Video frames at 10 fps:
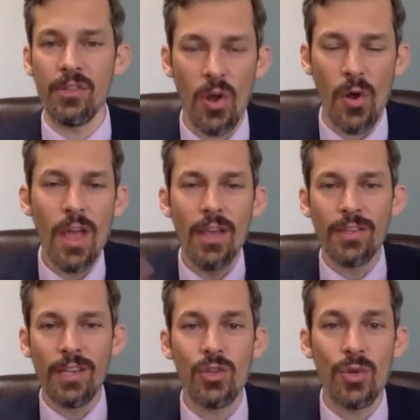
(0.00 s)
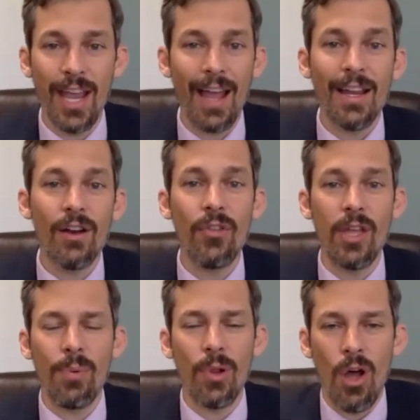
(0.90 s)
So, since you can't hear the
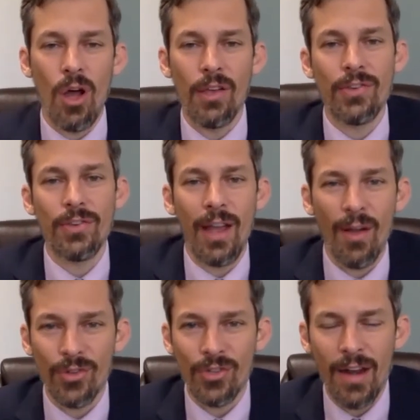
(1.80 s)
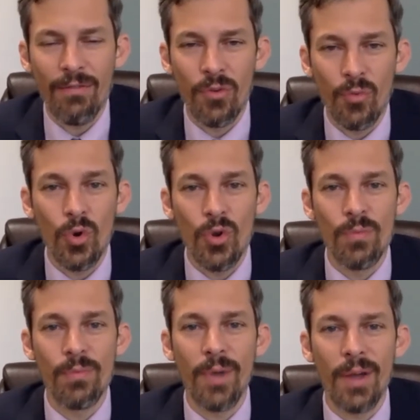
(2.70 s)
applause outside of the
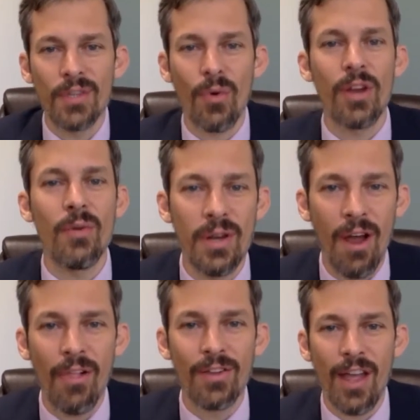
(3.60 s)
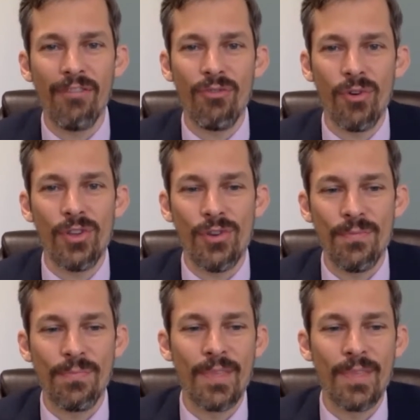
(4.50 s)
room, I just wanted to acknowledge that for you.